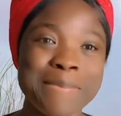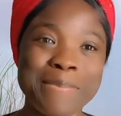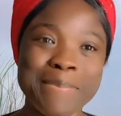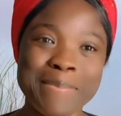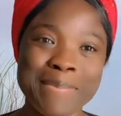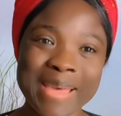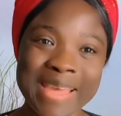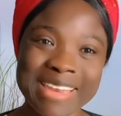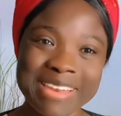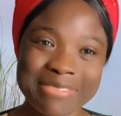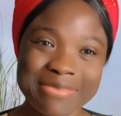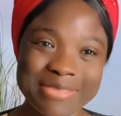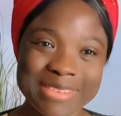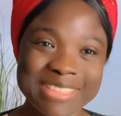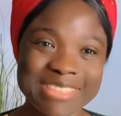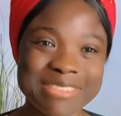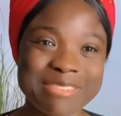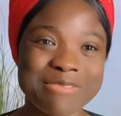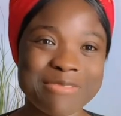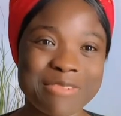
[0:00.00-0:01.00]

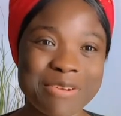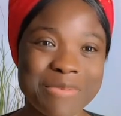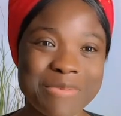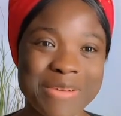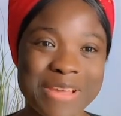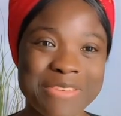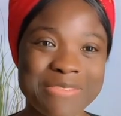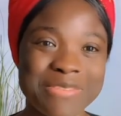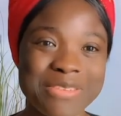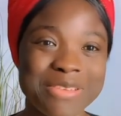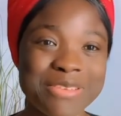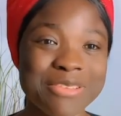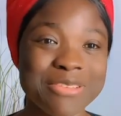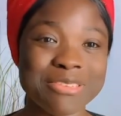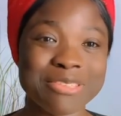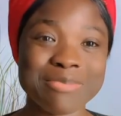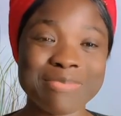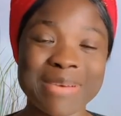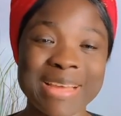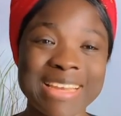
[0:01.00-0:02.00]
benefiting from my
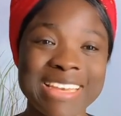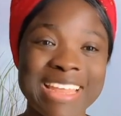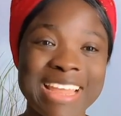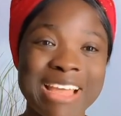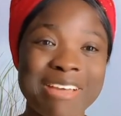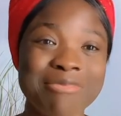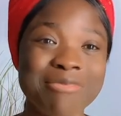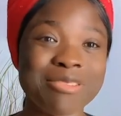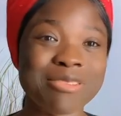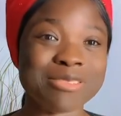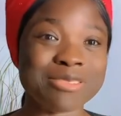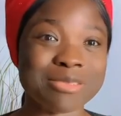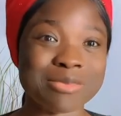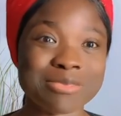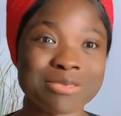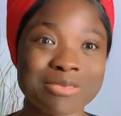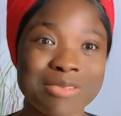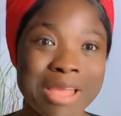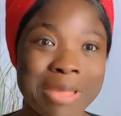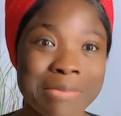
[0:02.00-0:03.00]
videos, but they have not
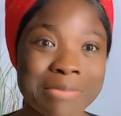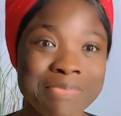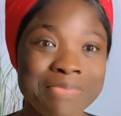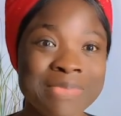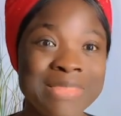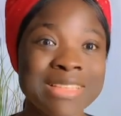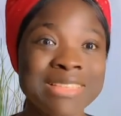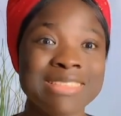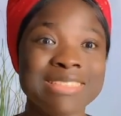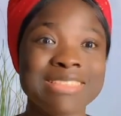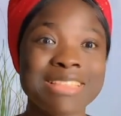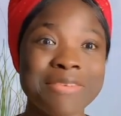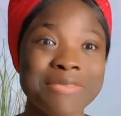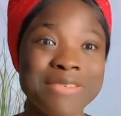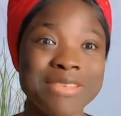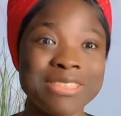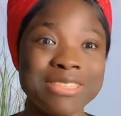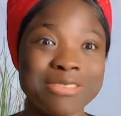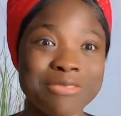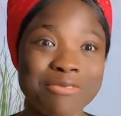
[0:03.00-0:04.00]
subscribed.
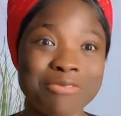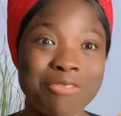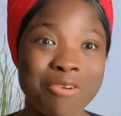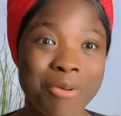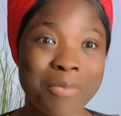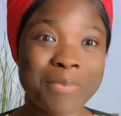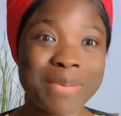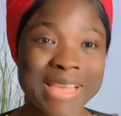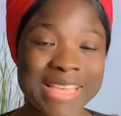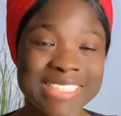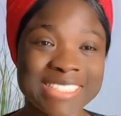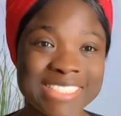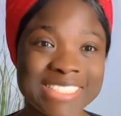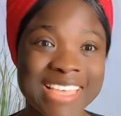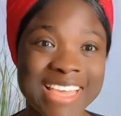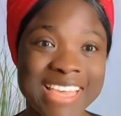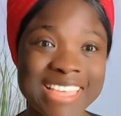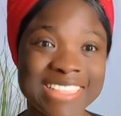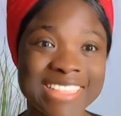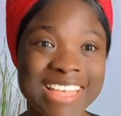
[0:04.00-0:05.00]

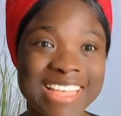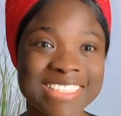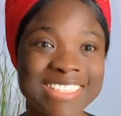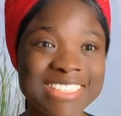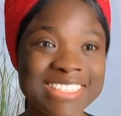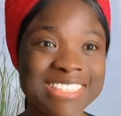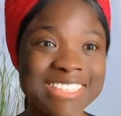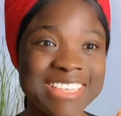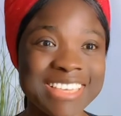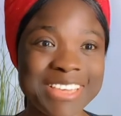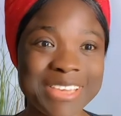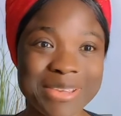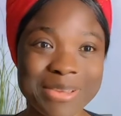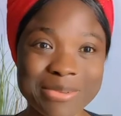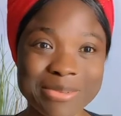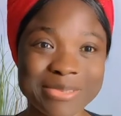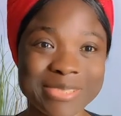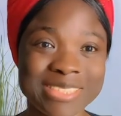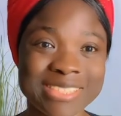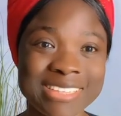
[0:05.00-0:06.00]
74%, that is
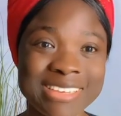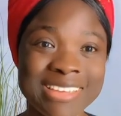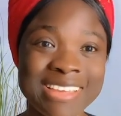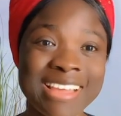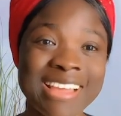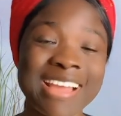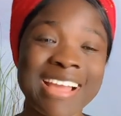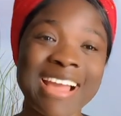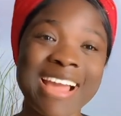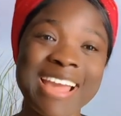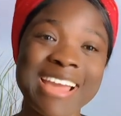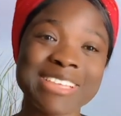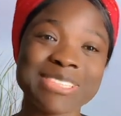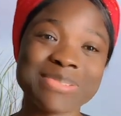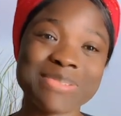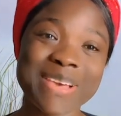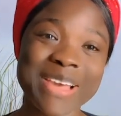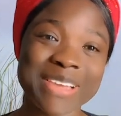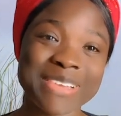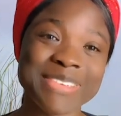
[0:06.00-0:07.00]
huge. Guys,
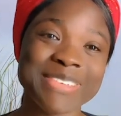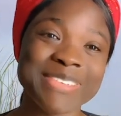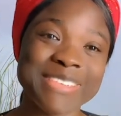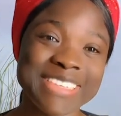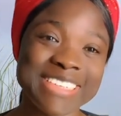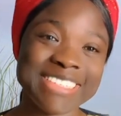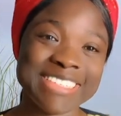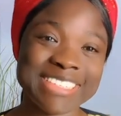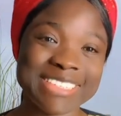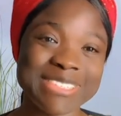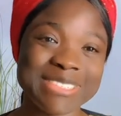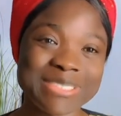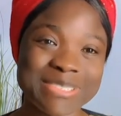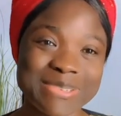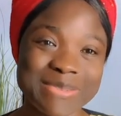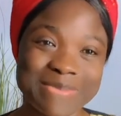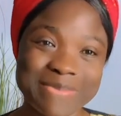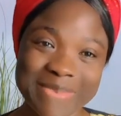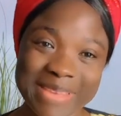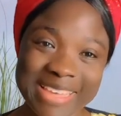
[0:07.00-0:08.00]
why are you doing this to
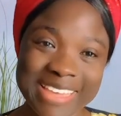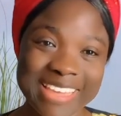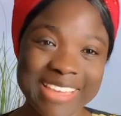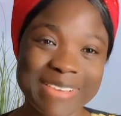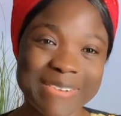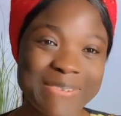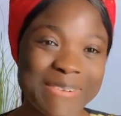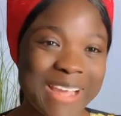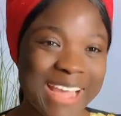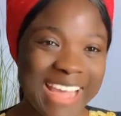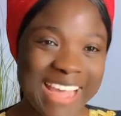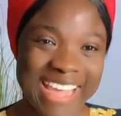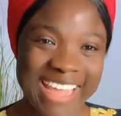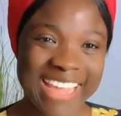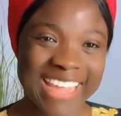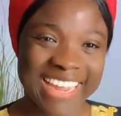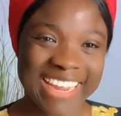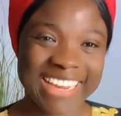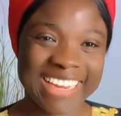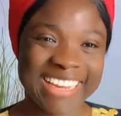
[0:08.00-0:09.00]
me?
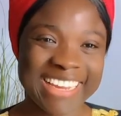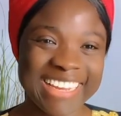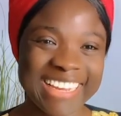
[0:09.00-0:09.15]
Why?